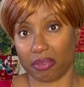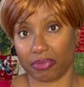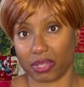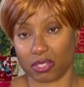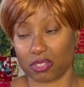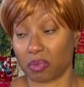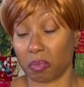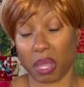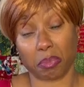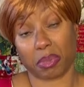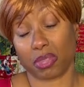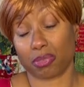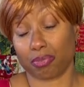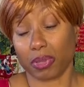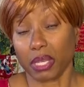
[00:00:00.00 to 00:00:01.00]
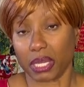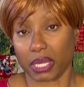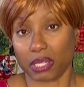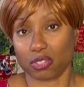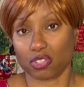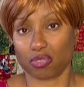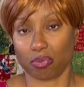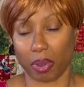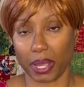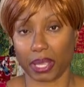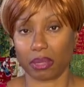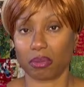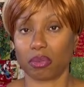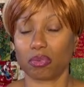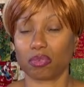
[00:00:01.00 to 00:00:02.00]
inch, might be 3 inch, right?
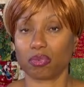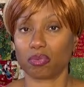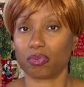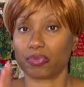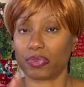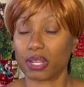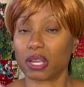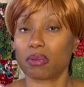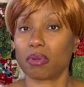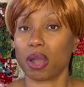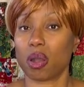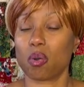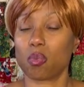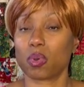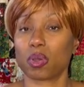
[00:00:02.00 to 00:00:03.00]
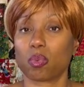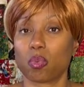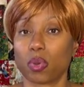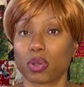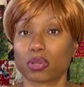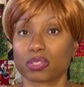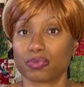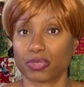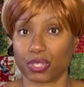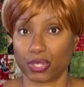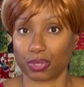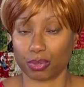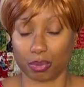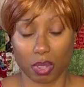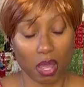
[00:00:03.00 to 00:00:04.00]
Figure out what works for you.
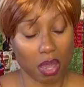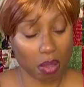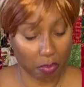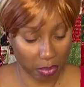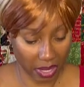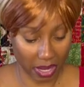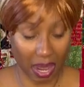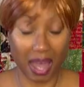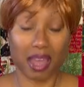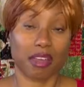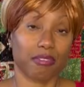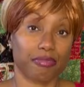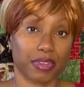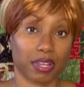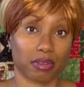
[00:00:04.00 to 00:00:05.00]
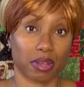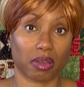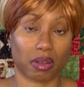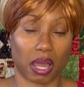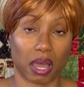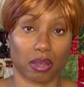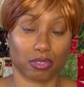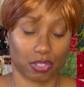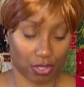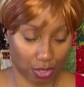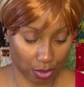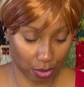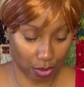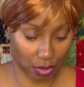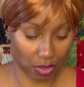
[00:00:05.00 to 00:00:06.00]
But I have figured out how to
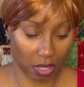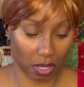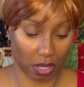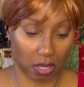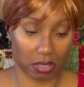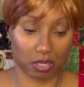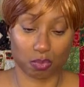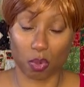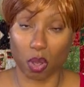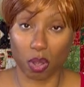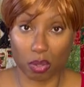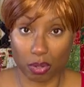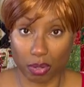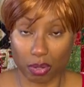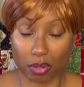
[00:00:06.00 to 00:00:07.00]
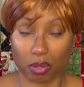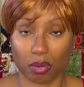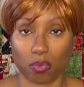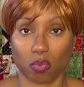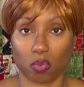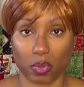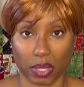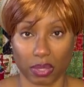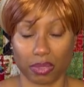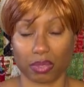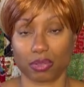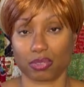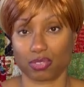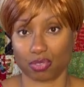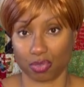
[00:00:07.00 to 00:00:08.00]
use a smaller width
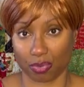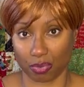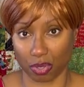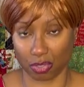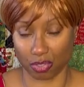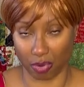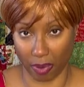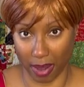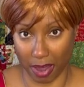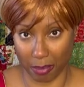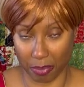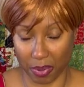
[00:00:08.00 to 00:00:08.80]
scrap